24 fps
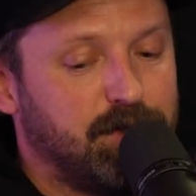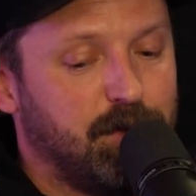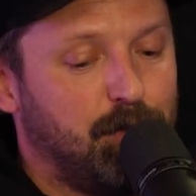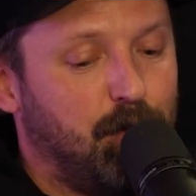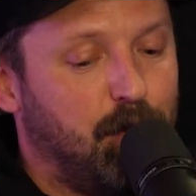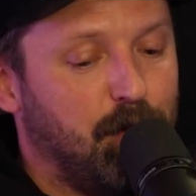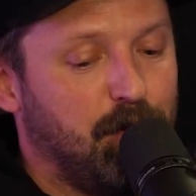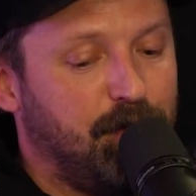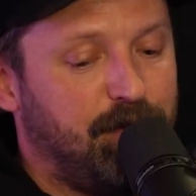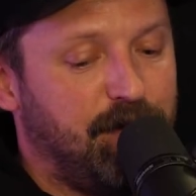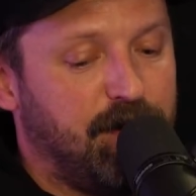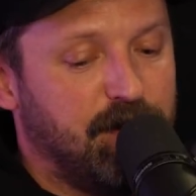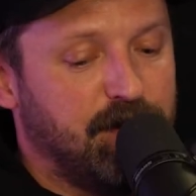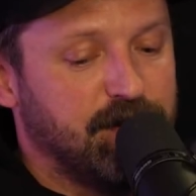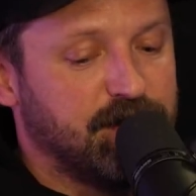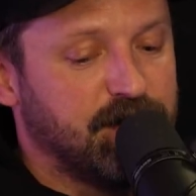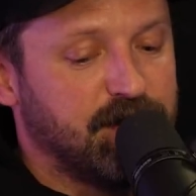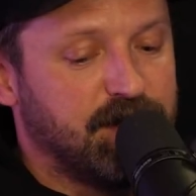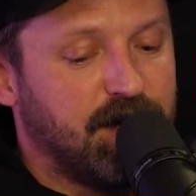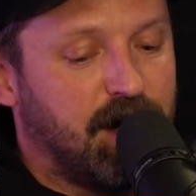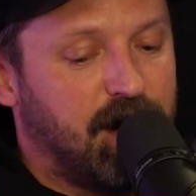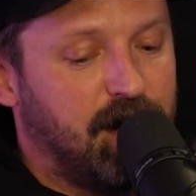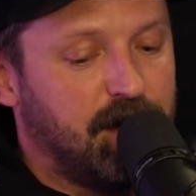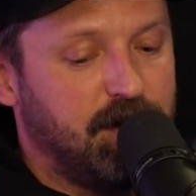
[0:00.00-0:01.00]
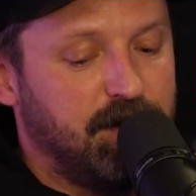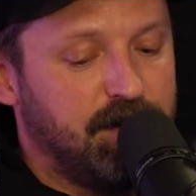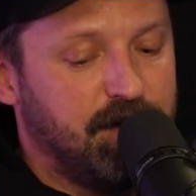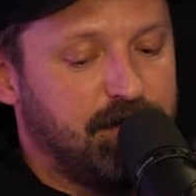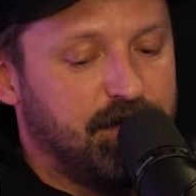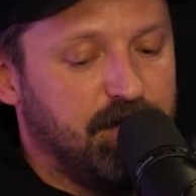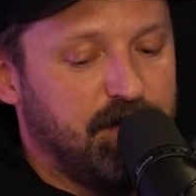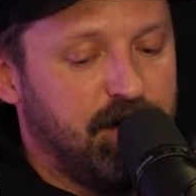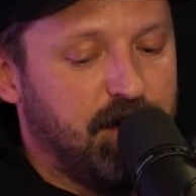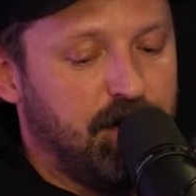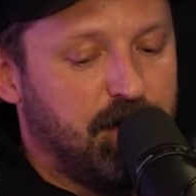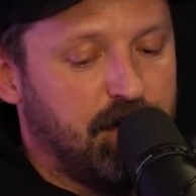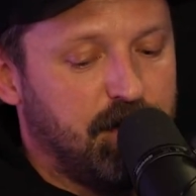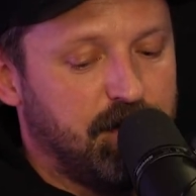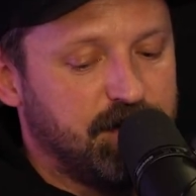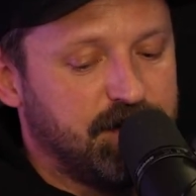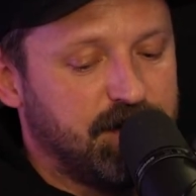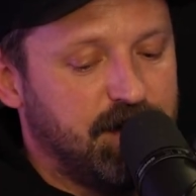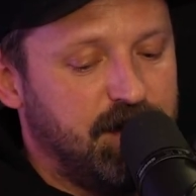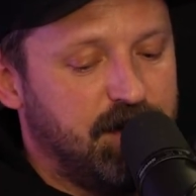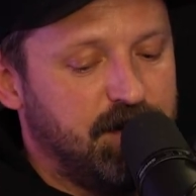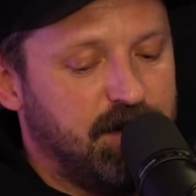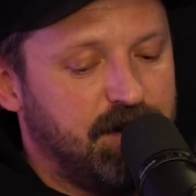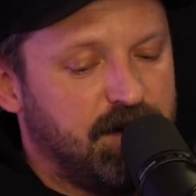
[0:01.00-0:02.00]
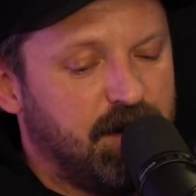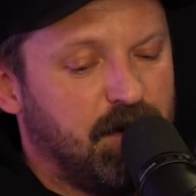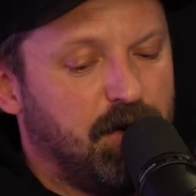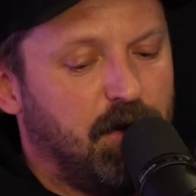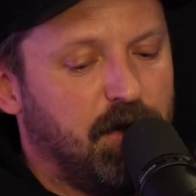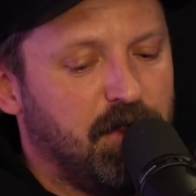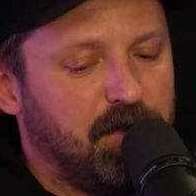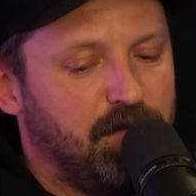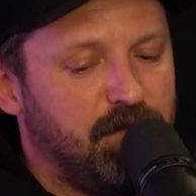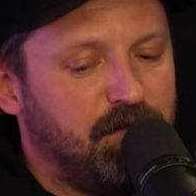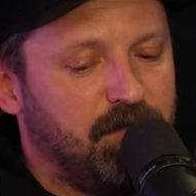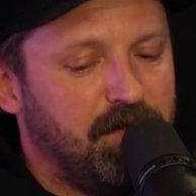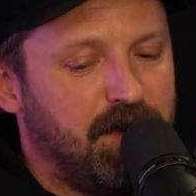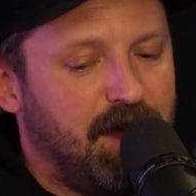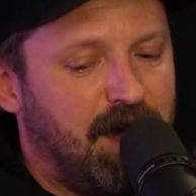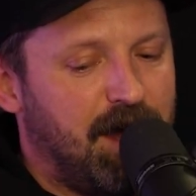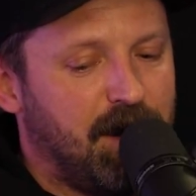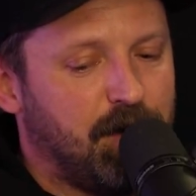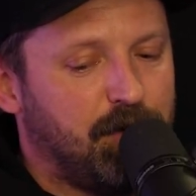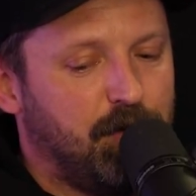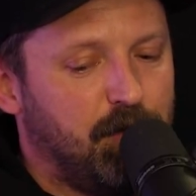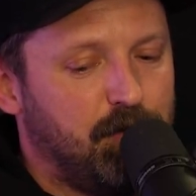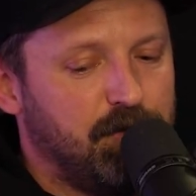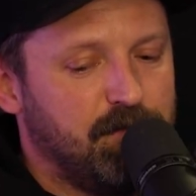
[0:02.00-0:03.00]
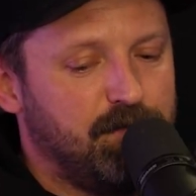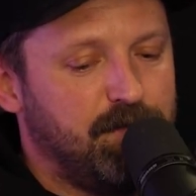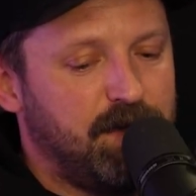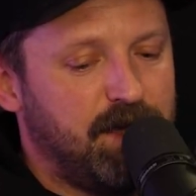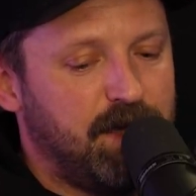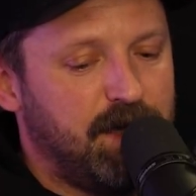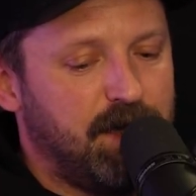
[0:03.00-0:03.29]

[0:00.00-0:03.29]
to warfare is entirely different than ours, and to call them fanatical would